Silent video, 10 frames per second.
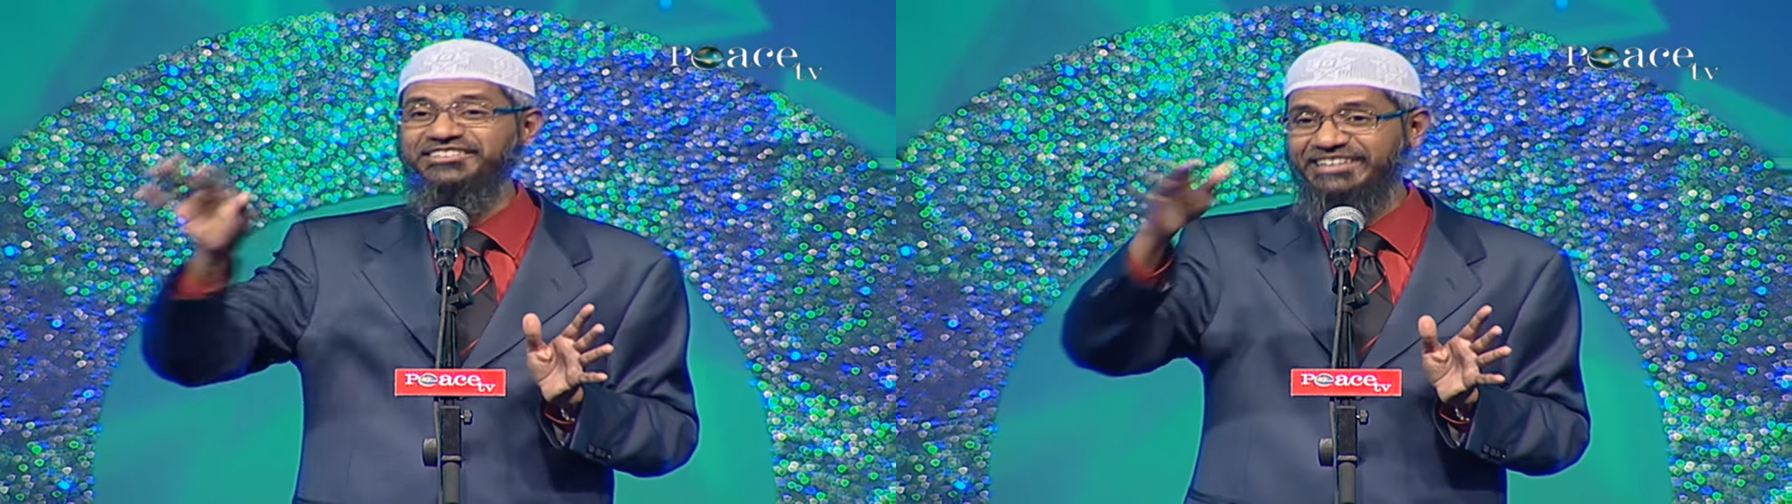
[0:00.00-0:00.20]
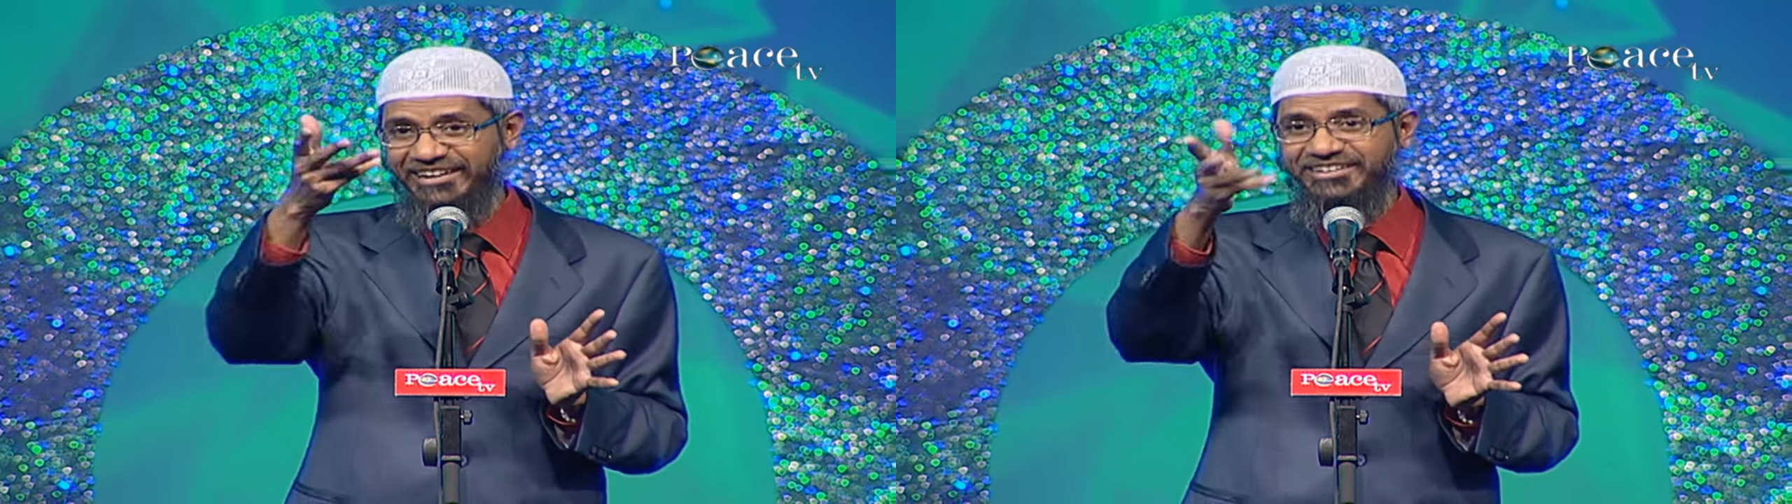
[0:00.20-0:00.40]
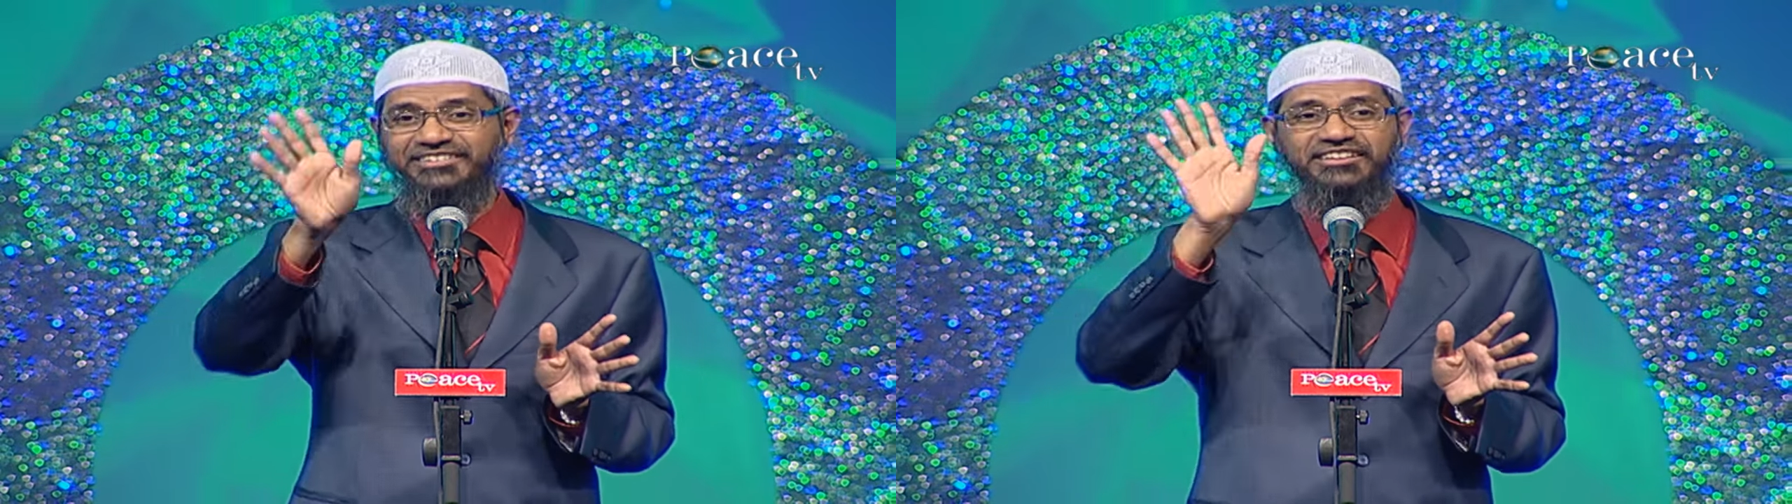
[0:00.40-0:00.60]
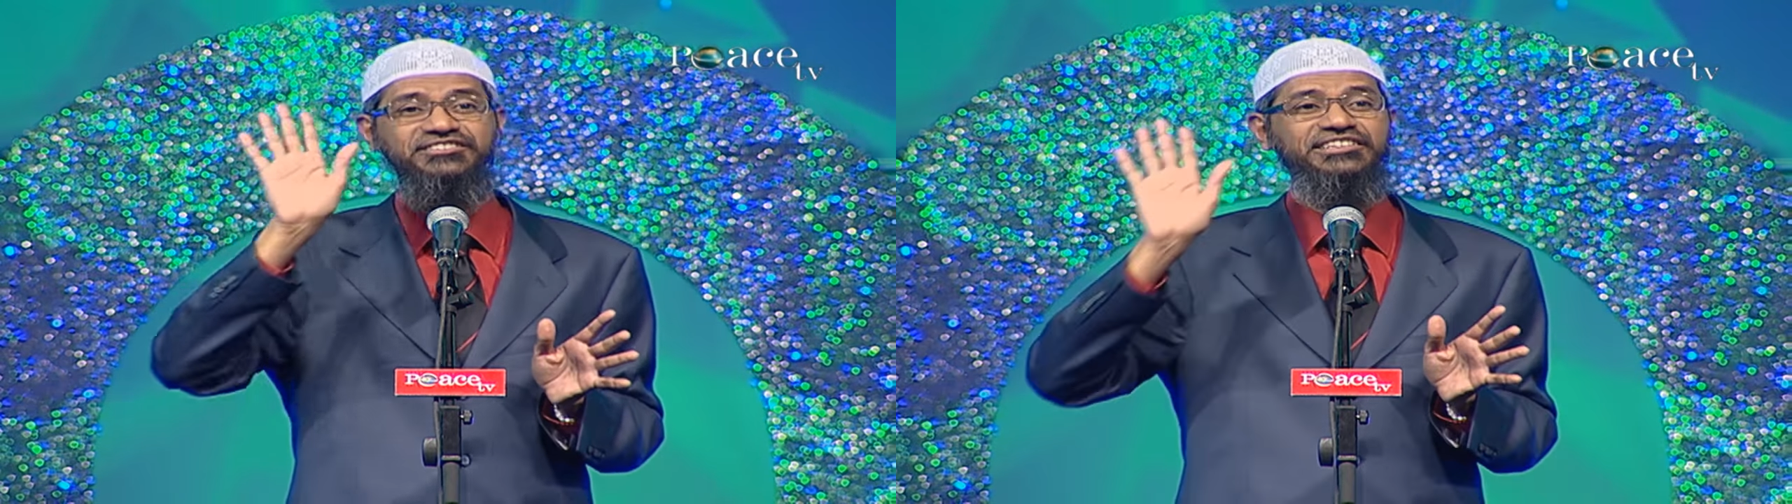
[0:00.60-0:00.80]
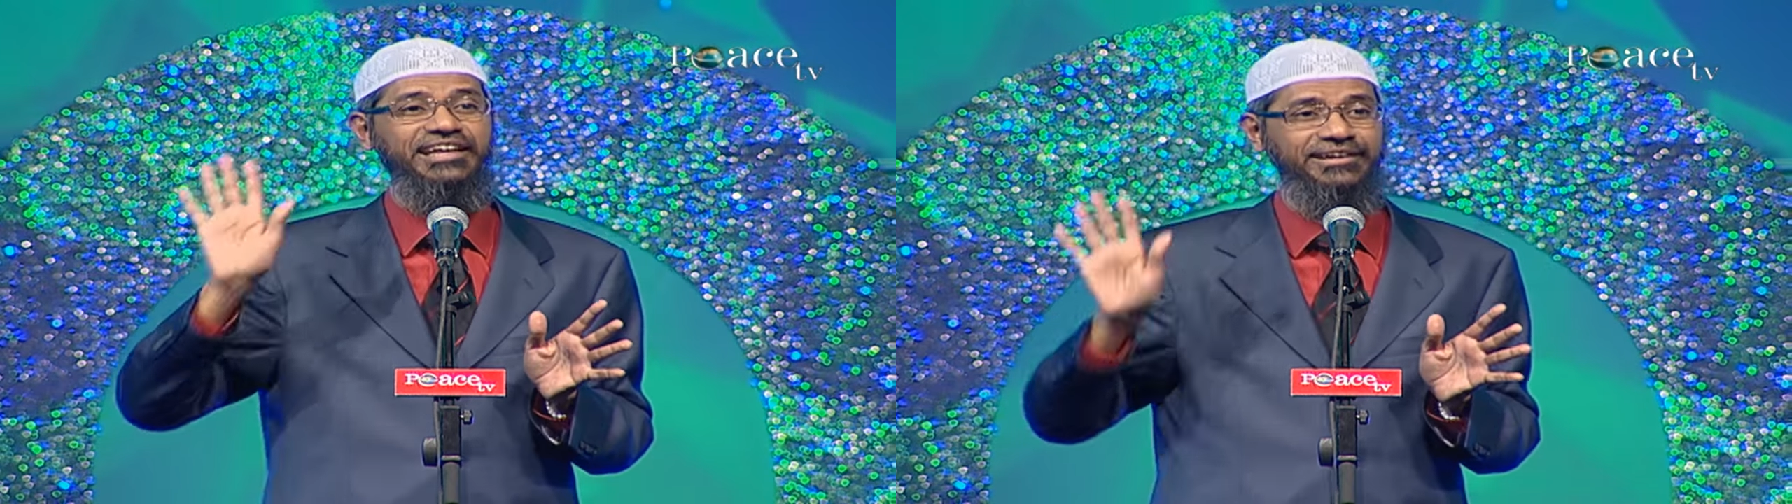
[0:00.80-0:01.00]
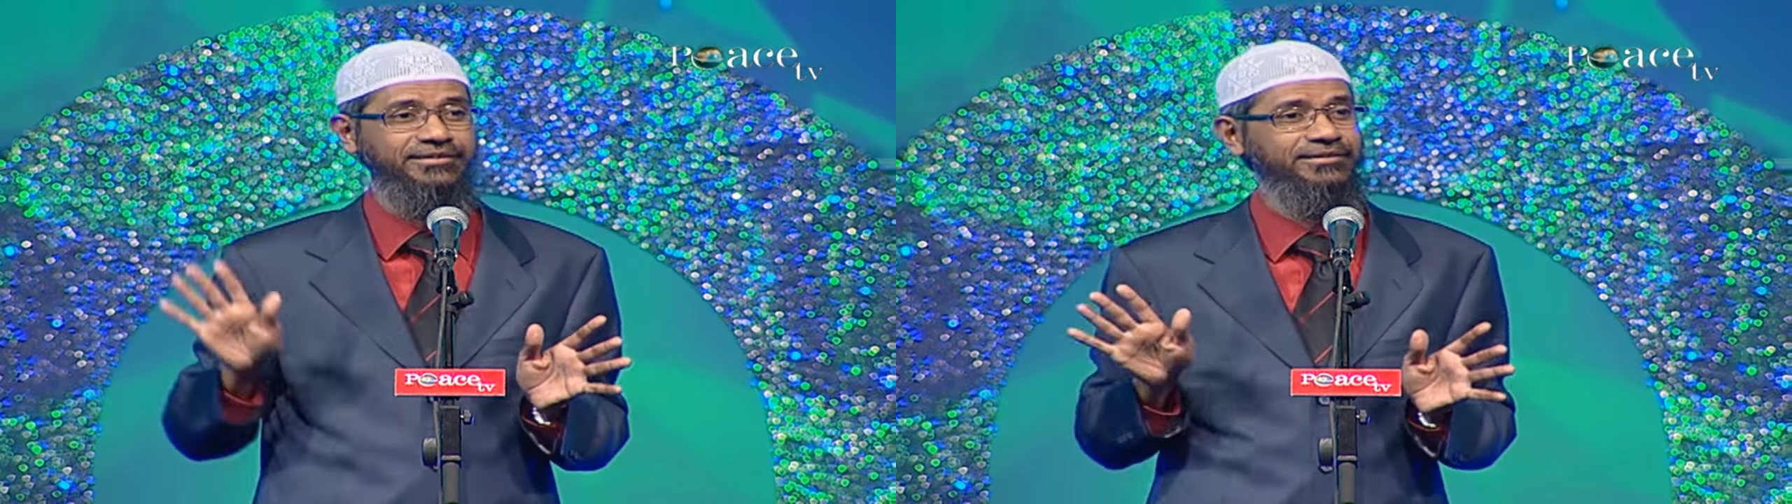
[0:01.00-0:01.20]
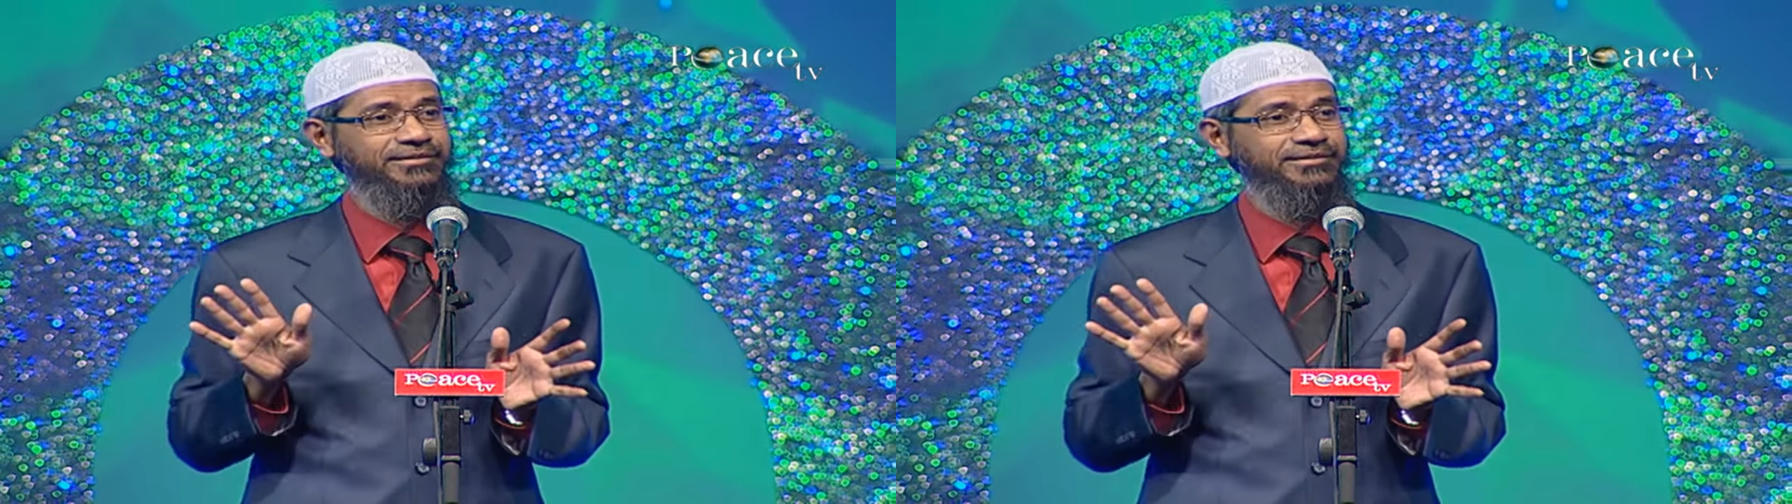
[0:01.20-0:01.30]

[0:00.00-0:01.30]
The statistics doesn't say that.